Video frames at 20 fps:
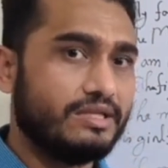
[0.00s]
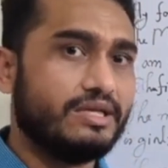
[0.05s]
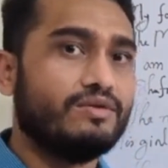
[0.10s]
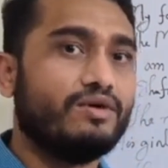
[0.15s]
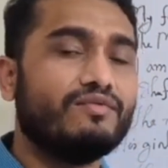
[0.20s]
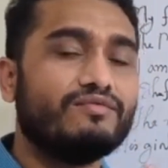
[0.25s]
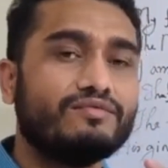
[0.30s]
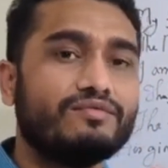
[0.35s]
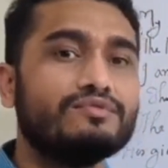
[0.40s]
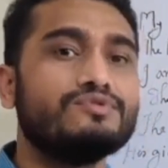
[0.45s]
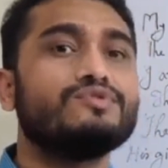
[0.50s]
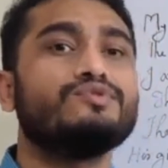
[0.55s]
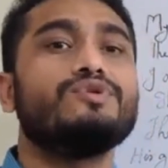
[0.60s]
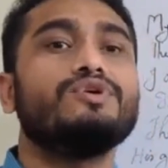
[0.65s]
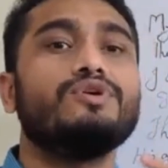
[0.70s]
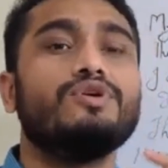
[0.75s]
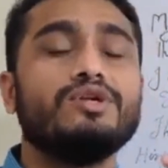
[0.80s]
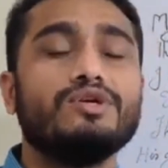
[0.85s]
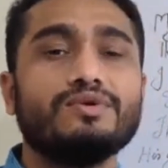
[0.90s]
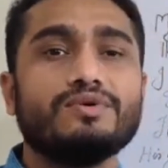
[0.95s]
then of course
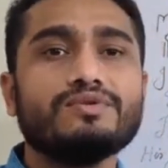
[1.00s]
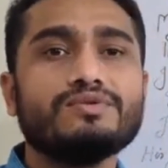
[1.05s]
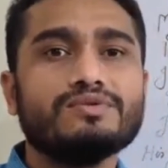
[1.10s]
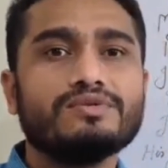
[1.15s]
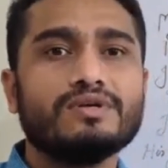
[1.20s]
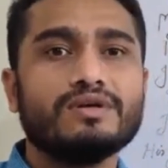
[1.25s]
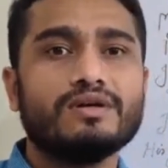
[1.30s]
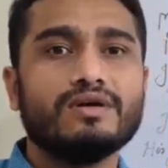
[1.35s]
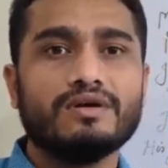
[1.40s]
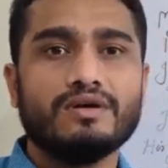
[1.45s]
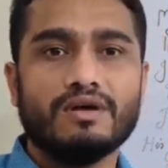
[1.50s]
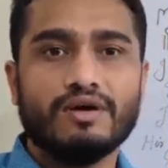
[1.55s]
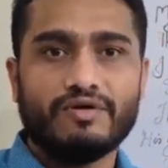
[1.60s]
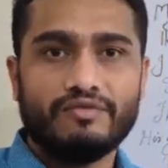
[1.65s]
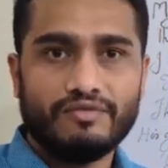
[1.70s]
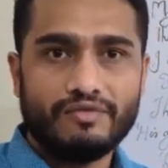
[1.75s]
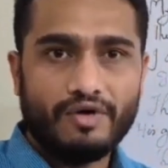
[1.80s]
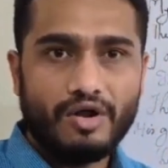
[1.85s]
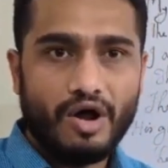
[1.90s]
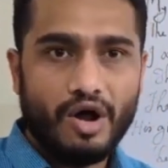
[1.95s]
we will use
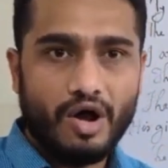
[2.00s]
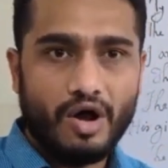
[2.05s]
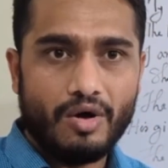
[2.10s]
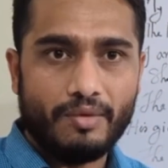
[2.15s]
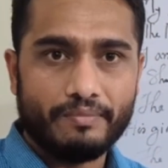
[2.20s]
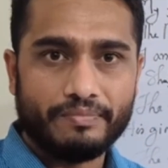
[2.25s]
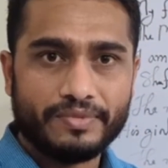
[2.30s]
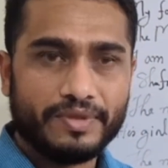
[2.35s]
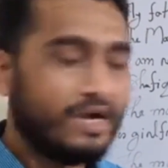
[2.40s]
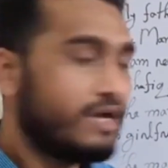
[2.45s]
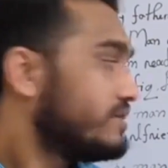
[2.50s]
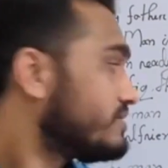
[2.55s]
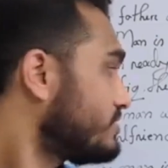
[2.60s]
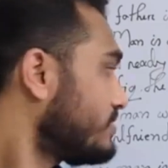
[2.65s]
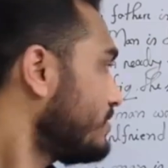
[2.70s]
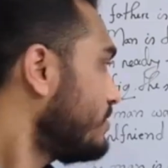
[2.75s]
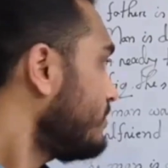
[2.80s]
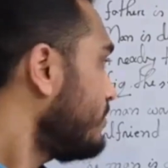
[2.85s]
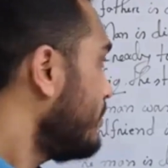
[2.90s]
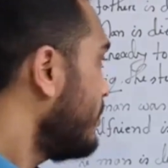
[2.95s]
from.
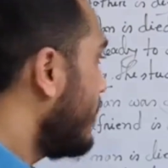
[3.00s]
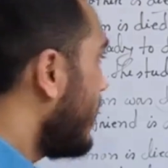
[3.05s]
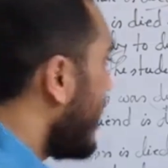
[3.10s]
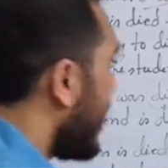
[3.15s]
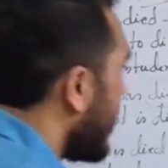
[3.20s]
So